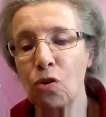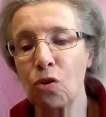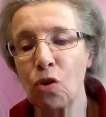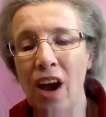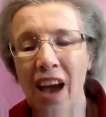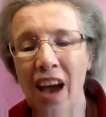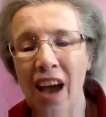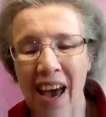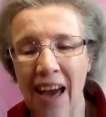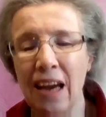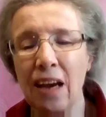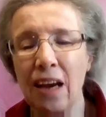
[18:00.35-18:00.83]
or
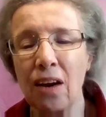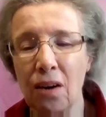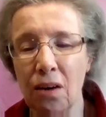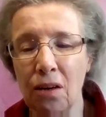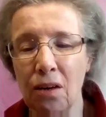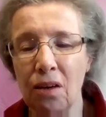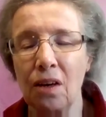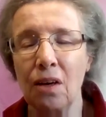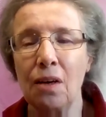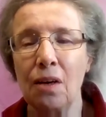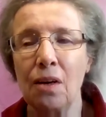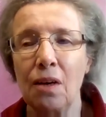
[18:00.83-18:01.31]
higher
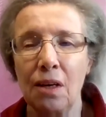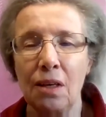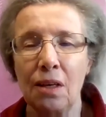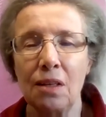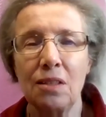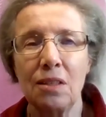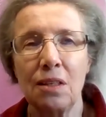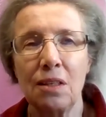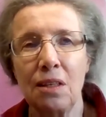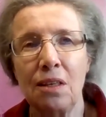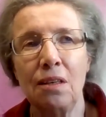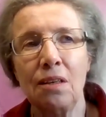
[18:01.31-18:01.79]

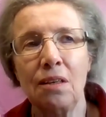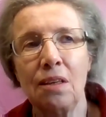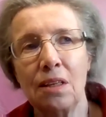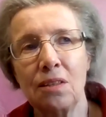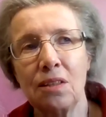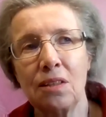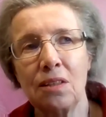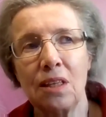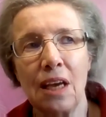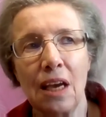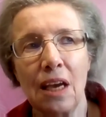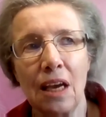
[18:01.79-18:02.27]
is
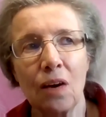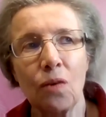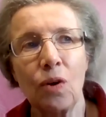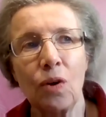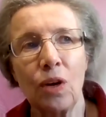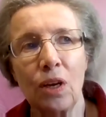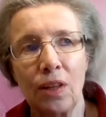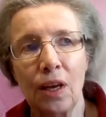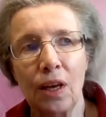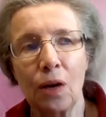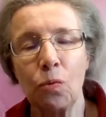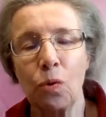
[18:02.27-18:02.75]
the
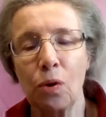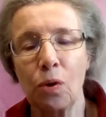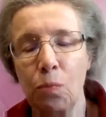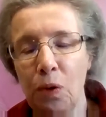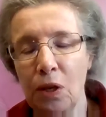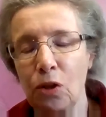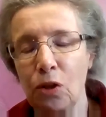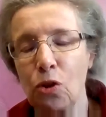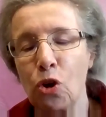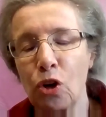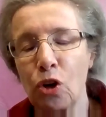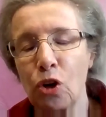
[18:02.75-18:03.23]
area that we'll be
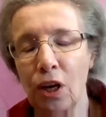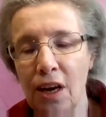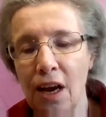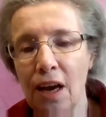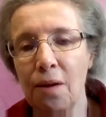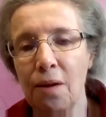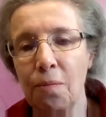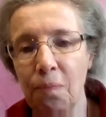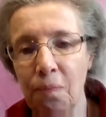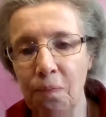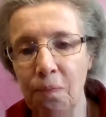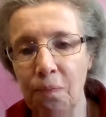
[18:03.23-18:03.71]
looking at.